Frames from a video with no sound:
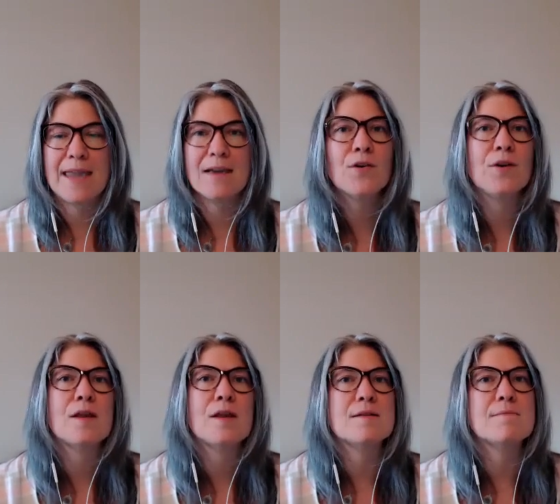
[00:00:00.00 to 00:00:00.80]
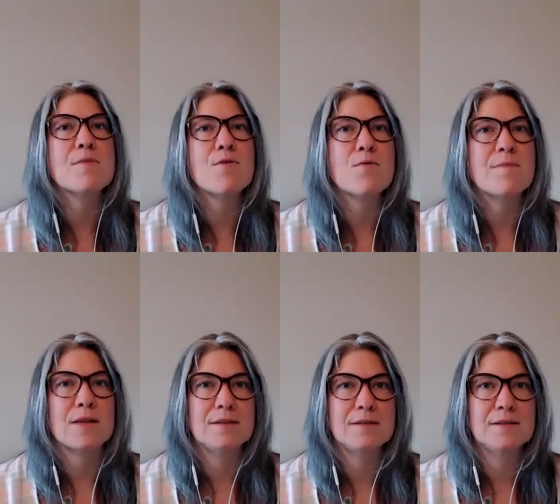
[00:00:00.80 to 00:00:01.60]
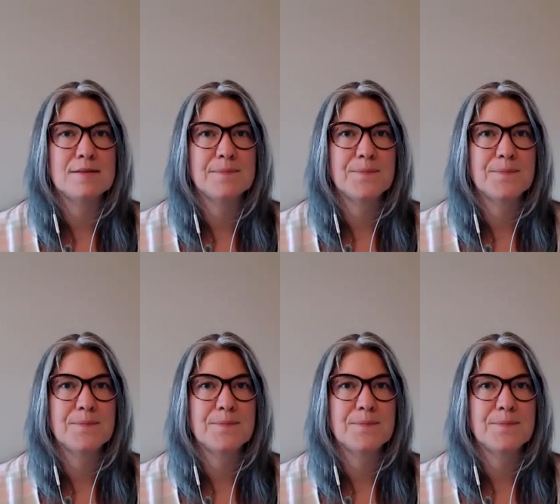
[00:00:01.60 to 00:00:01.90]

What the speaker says: anchored in the moment.